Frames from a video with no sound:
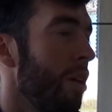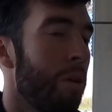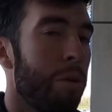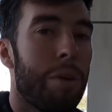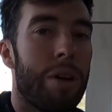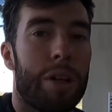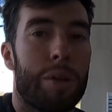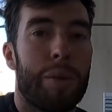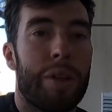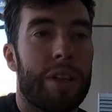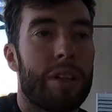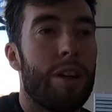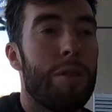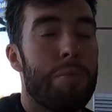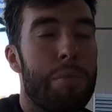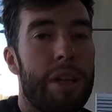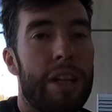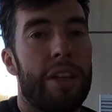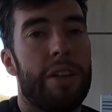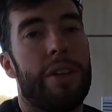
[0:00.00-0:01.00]
work with a
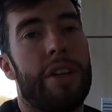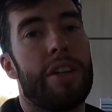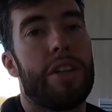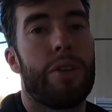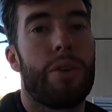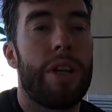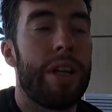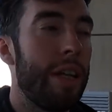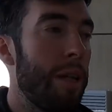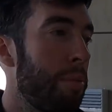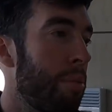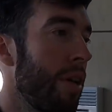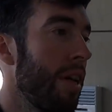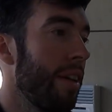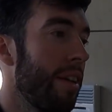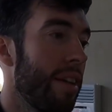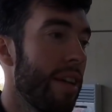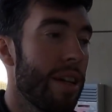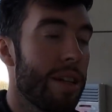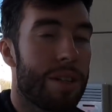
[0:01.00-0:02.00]
company doing 3D
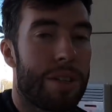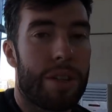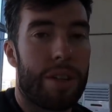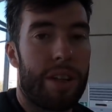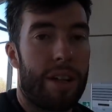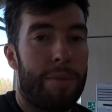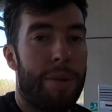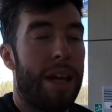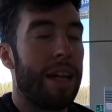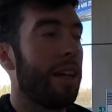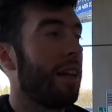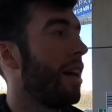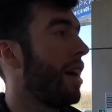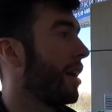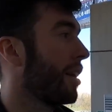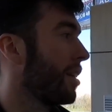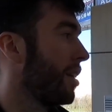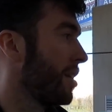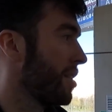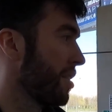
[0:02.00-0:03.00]
printing, so they make a
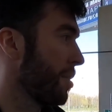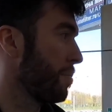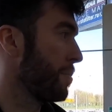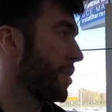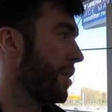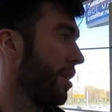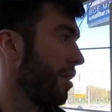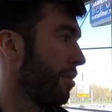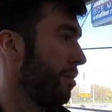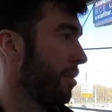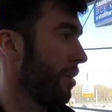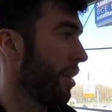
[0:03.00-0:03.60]
lot of custom stuff.